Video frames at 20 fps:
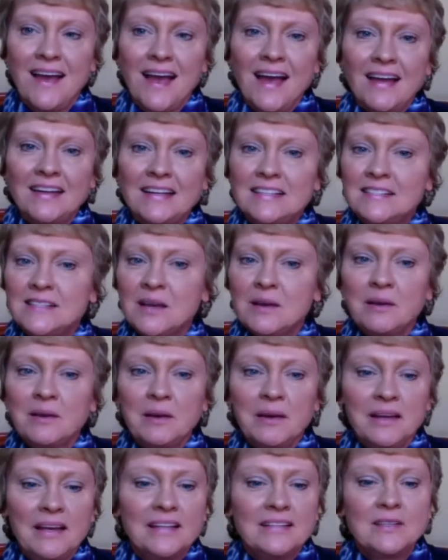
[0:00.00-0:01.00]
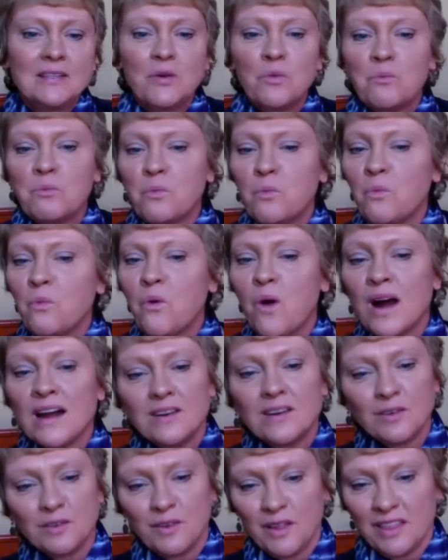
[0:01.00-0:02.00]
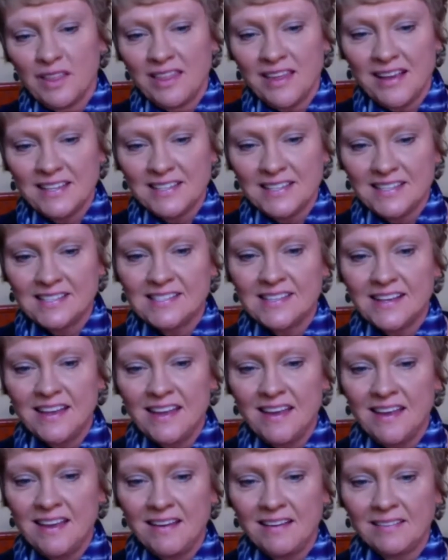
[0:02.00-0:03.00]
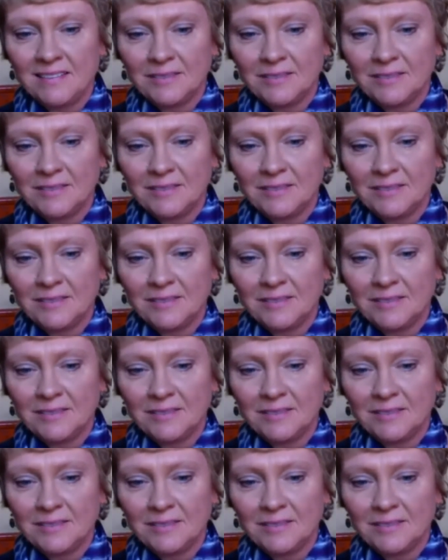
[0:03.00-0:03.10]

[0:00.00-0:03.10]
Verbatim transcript: And it's a, it's a wonderful thing to see.